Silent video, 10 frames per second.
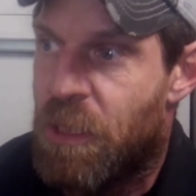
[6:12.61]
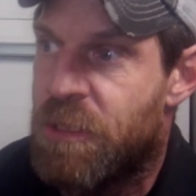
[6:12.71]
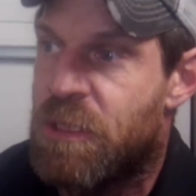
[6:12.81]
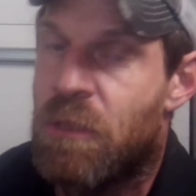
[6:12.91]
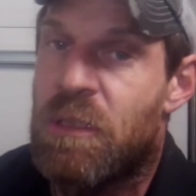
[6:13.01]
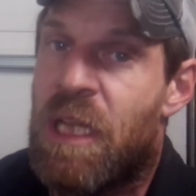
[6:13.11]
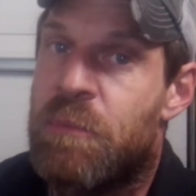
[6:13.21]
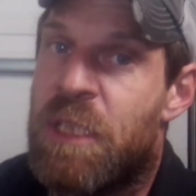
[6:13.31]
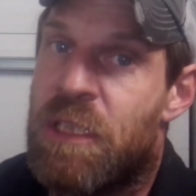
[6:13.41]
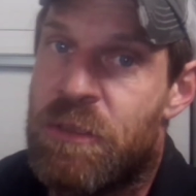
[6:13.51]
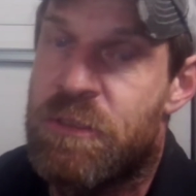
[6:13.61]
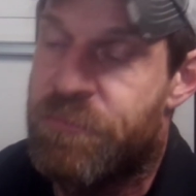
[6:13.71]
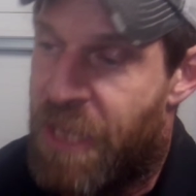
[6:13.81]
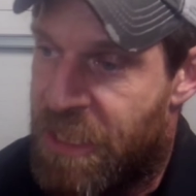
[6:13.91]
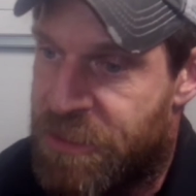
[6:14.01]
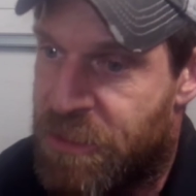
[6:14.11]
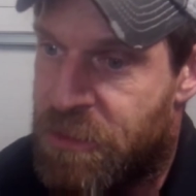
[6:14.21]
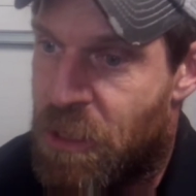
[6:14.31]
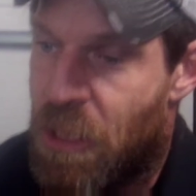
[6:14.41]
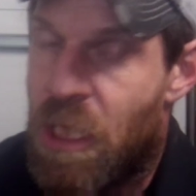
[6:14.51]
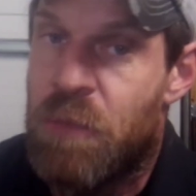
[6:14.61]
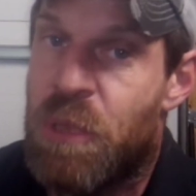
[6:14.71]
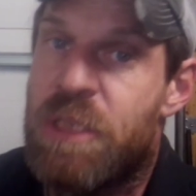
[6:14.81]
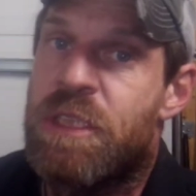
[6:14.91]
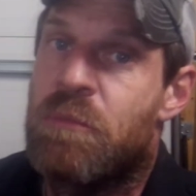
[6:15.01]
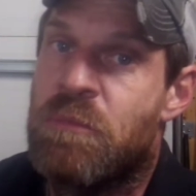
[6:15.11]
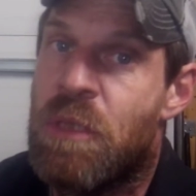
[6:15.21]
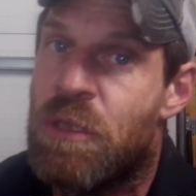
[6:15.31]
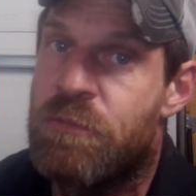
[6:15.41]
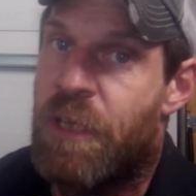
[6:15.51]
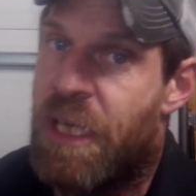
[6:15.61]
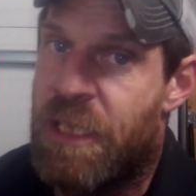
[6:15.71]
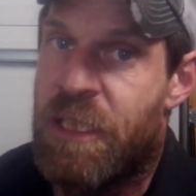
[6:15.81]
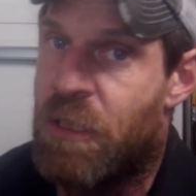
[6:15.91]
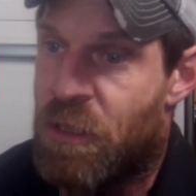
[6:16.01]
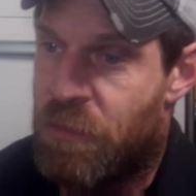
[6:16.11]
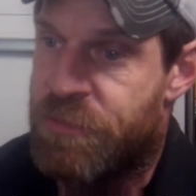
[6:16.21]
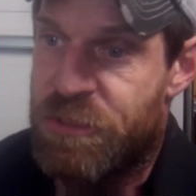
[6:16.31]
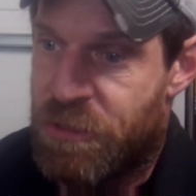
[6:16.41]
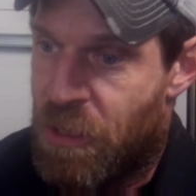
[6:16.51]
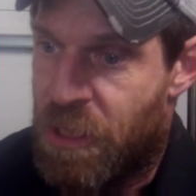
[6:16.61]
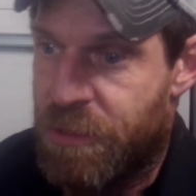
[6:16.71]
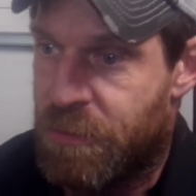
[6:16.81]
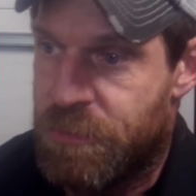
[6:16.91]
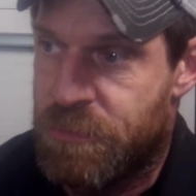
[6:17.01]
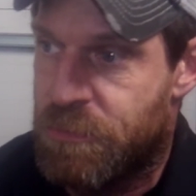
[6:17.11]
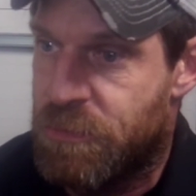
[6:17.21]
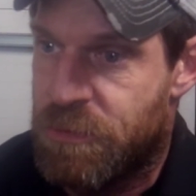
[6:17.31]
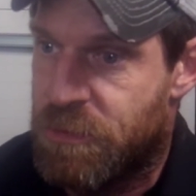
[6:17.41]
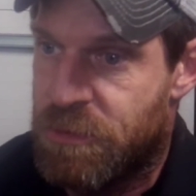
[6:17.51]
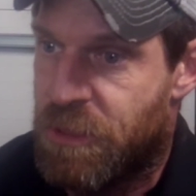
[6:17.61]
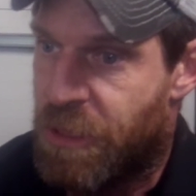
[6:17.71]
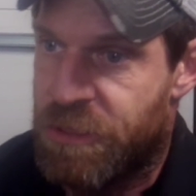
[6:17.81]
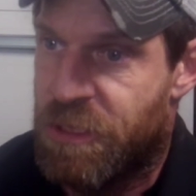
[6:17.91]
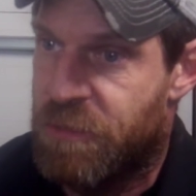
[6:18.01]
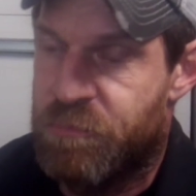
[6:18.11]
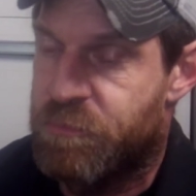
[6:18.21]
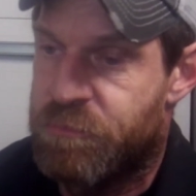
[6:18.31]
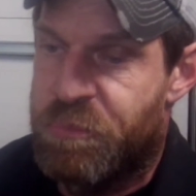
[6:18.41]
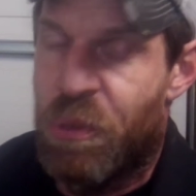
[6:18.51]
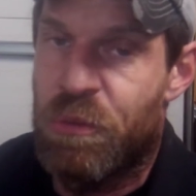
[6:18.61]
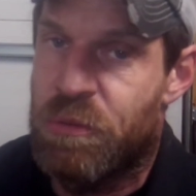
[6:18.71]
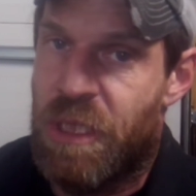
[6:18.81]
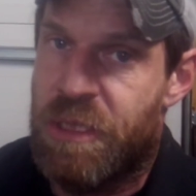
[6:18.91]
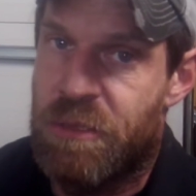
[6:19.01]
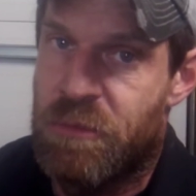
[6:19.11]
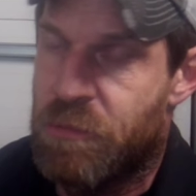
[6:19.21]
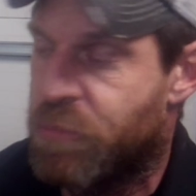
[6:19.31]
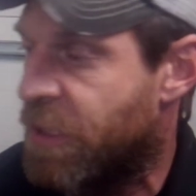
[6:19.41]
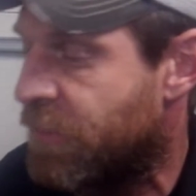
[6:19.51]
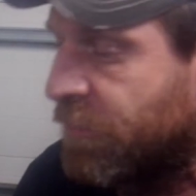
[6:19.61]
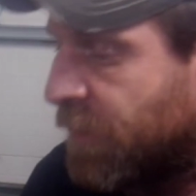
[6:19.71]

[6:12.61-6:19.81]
She don't climb the hills fastest, but she'll move anything off the start. They just pull like you wouldn't believe.